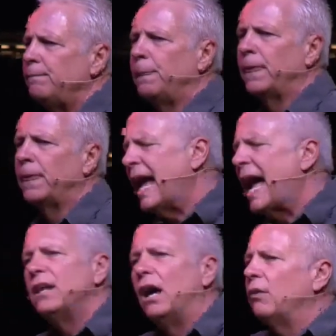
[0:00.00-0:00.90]
And I
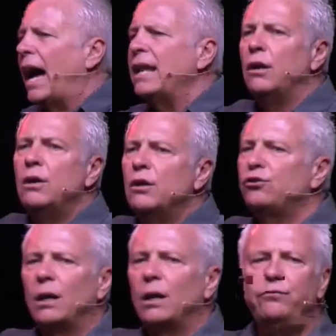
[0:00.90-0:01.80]
know, I know,
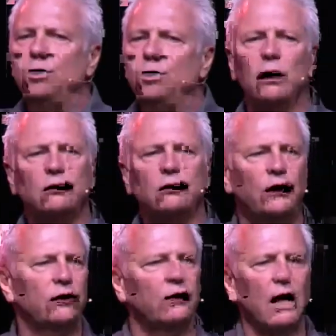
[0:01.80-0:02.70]
some of you work to
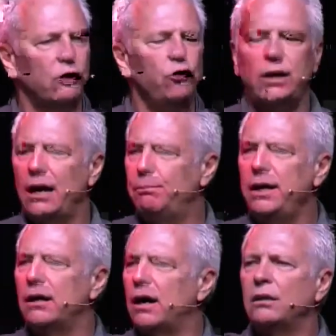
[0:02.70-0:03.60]
six o'clock, you can't be
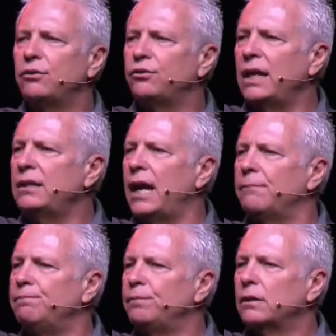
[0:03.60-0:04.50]
here. I understand that.
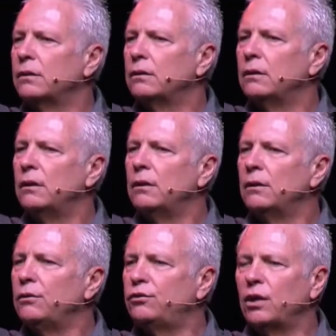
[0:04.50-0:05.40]

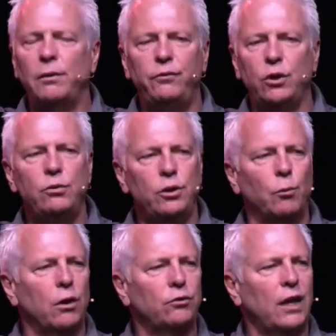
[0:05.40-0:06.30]
Uh, some of you, your
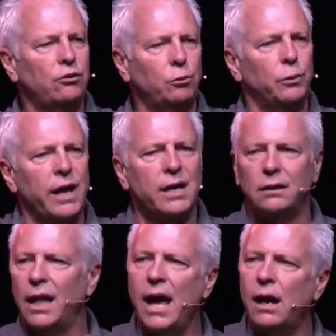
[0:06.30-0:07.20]
work schedule will not
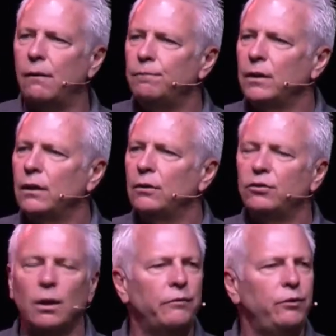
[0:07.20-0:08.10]
allow.
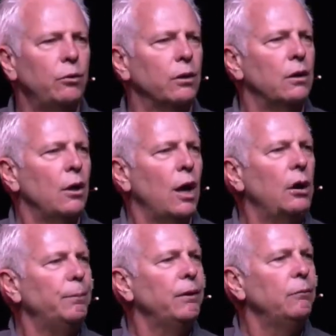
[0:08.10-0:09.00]
Some of you are
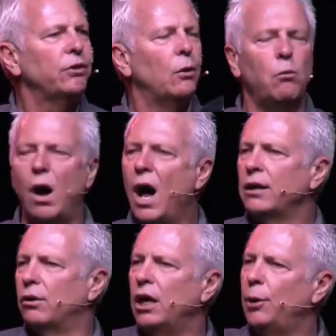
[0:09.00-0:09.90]
helping with Awana
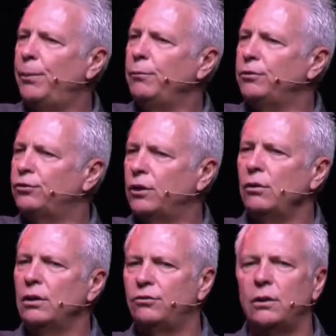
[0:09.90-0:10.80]
or helping with
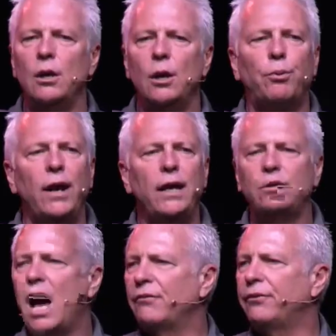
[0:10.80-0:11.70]
students, and praise
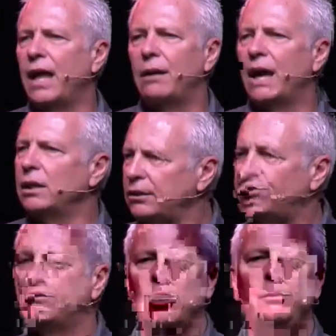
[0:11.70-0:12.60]
God for that. But
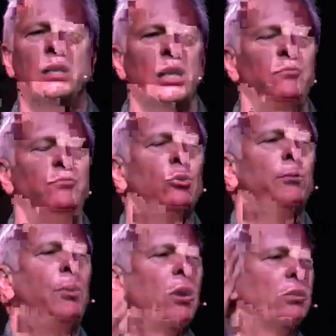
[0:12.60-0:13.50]
listen to me if you're a
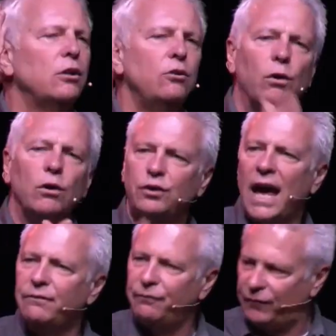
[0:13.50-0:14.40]
part of the
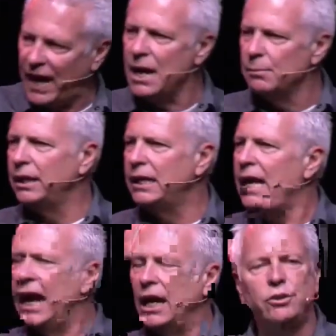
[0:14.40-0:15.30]
Northside family
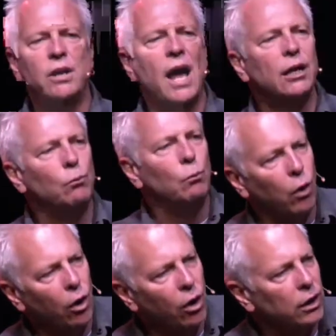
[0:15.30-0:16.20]
and you're not at
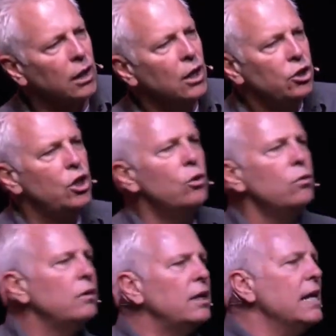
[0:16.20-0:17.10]
work, you
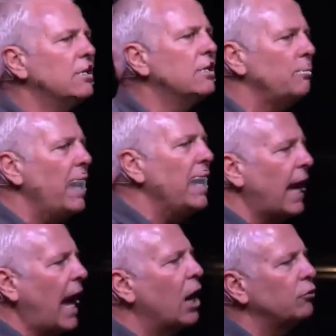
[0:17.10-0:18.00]
need to make
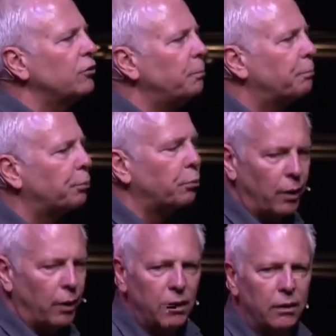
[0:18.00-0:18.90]
house of
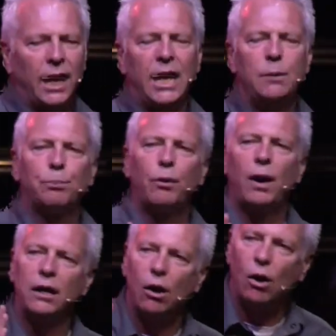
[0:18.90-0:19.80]
prayer a
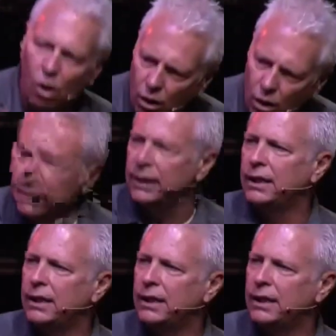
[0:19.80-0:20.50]
priority.